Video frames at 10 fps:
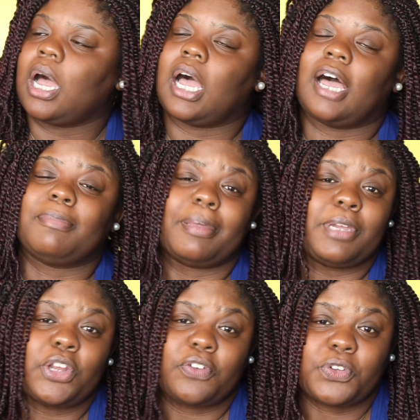Let
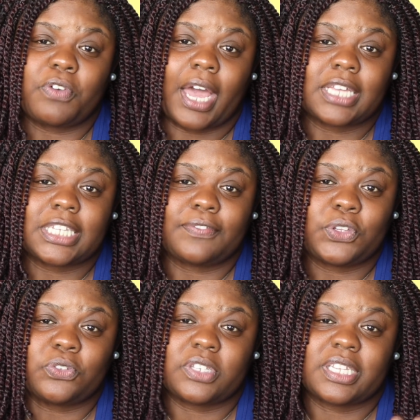me know if you guys have
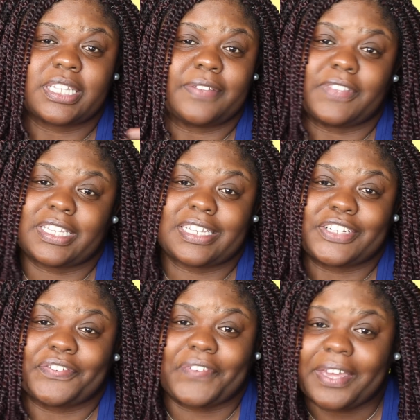used this and if this is
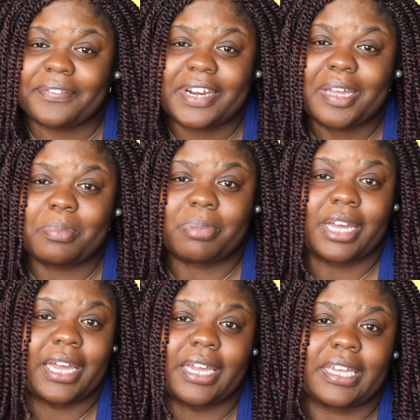your favorite,
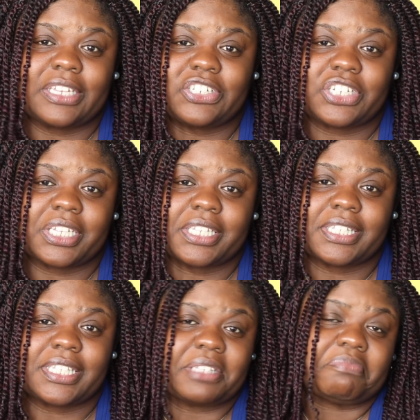but
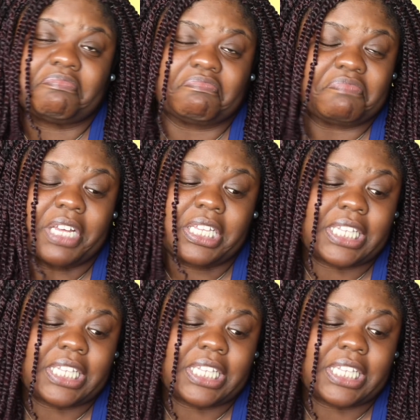it's all